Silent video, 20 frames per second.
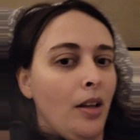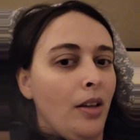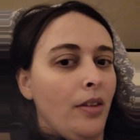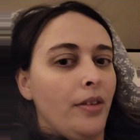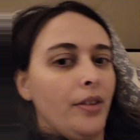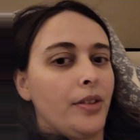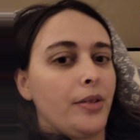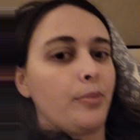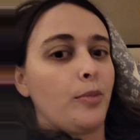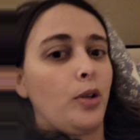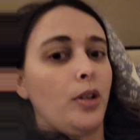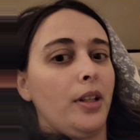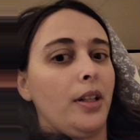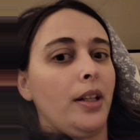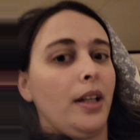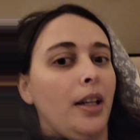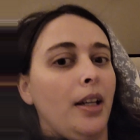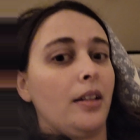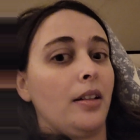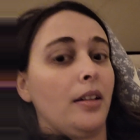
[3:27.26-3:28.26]
This morning
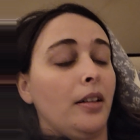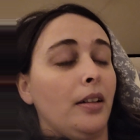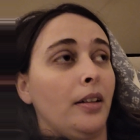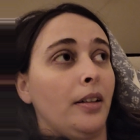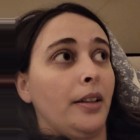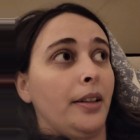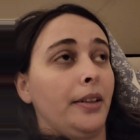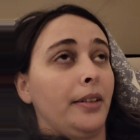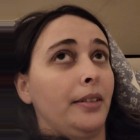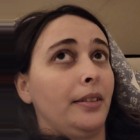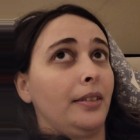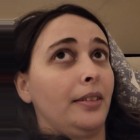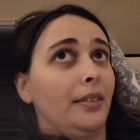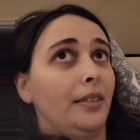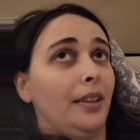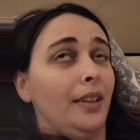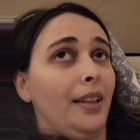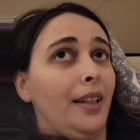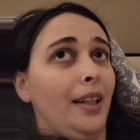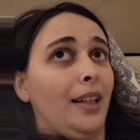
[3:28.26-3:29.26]
I ate
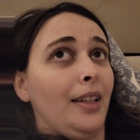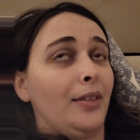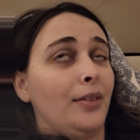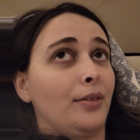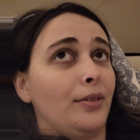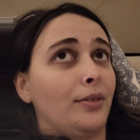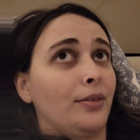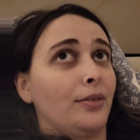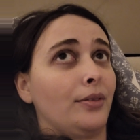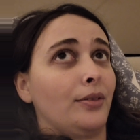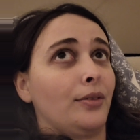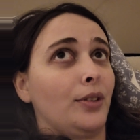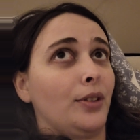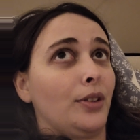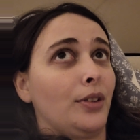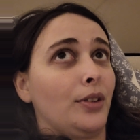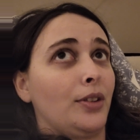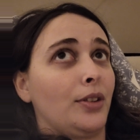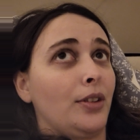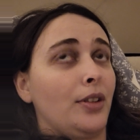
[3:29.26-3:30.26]
a can of
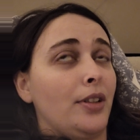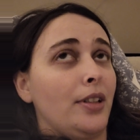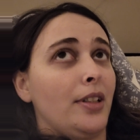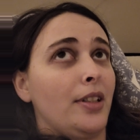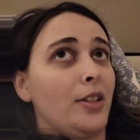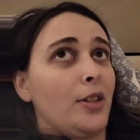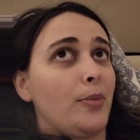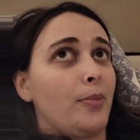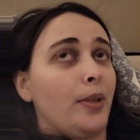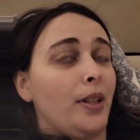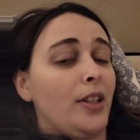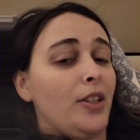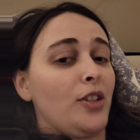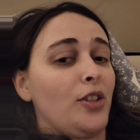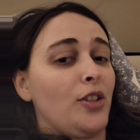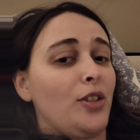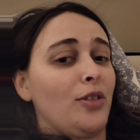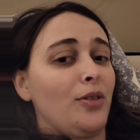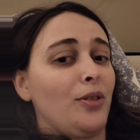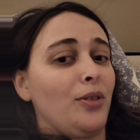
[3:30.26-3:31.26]
sardines, but I
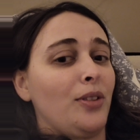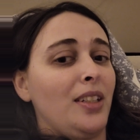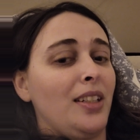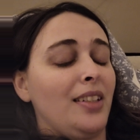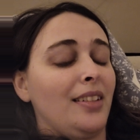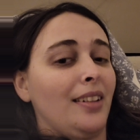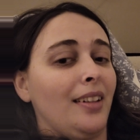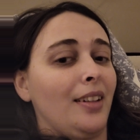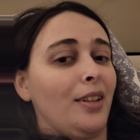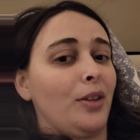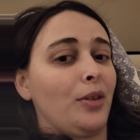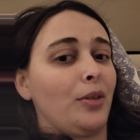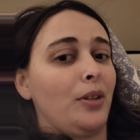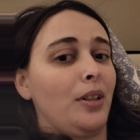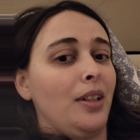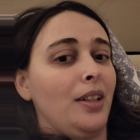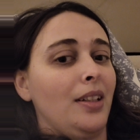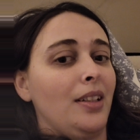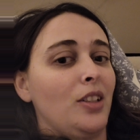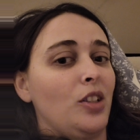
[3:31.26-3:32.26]
should have only eaten like
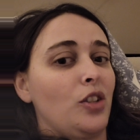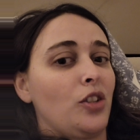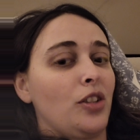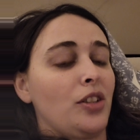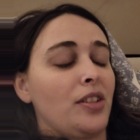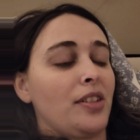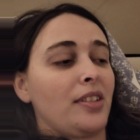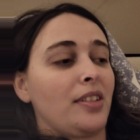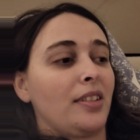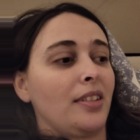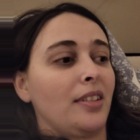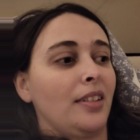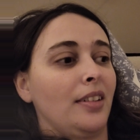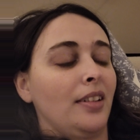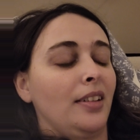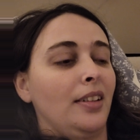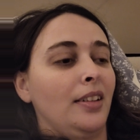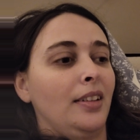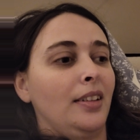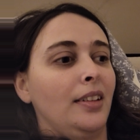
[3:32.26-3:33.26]
3. It's just,
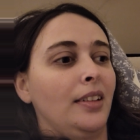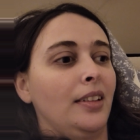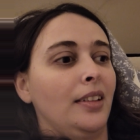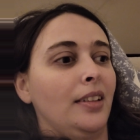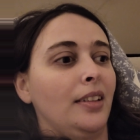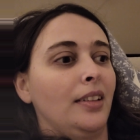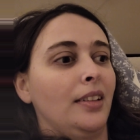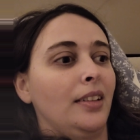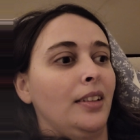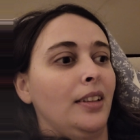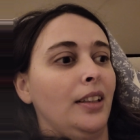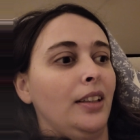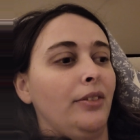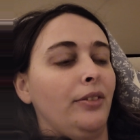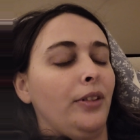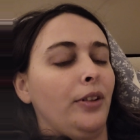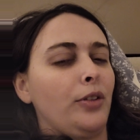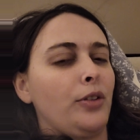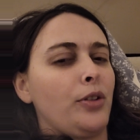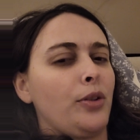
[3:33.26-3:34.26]
it
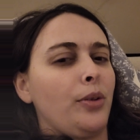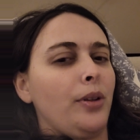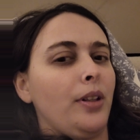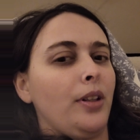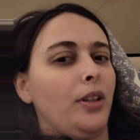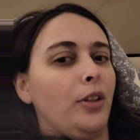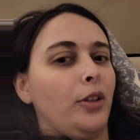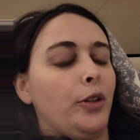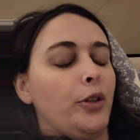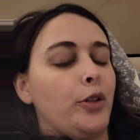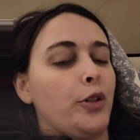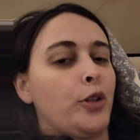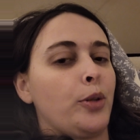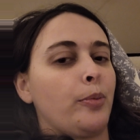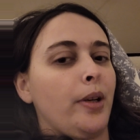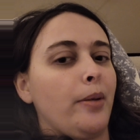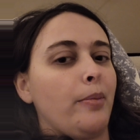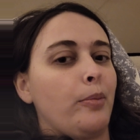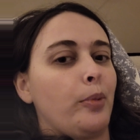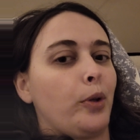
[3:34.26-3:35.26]
felt so like good to
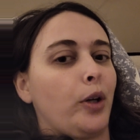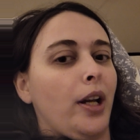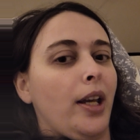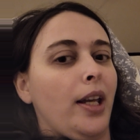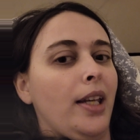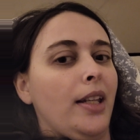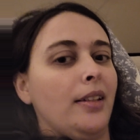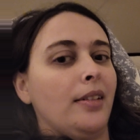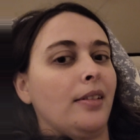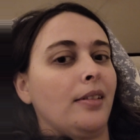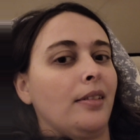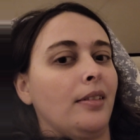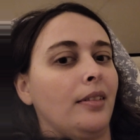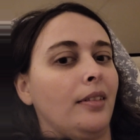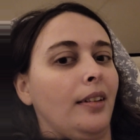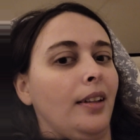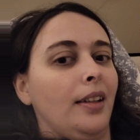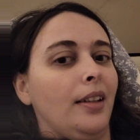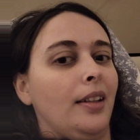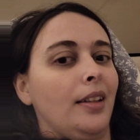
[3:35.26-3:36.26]
my brain
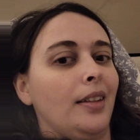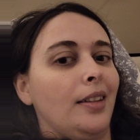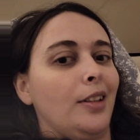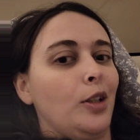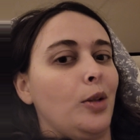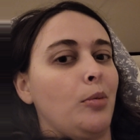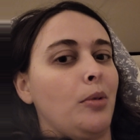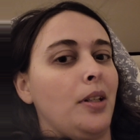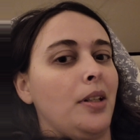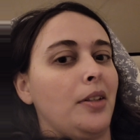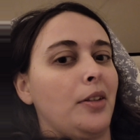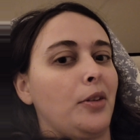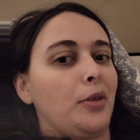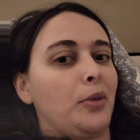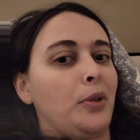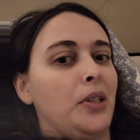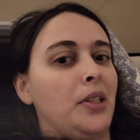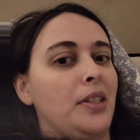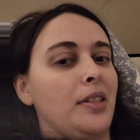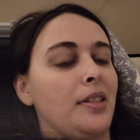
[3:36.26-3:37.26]
to like get the
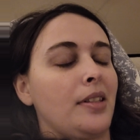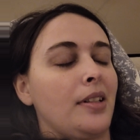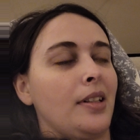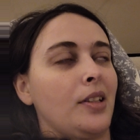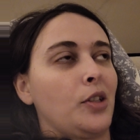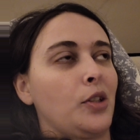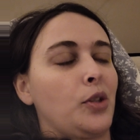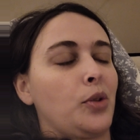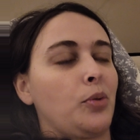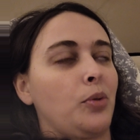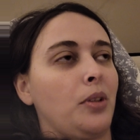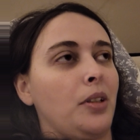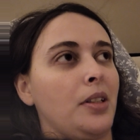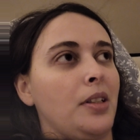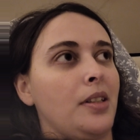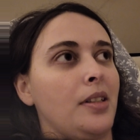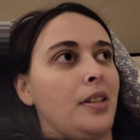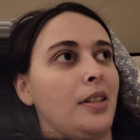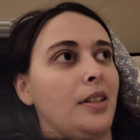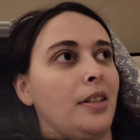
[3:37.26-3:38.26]
omega-3s that I just
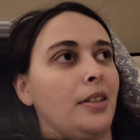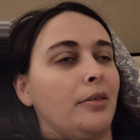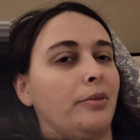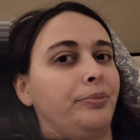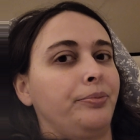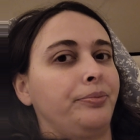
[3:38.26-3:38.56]
wanted to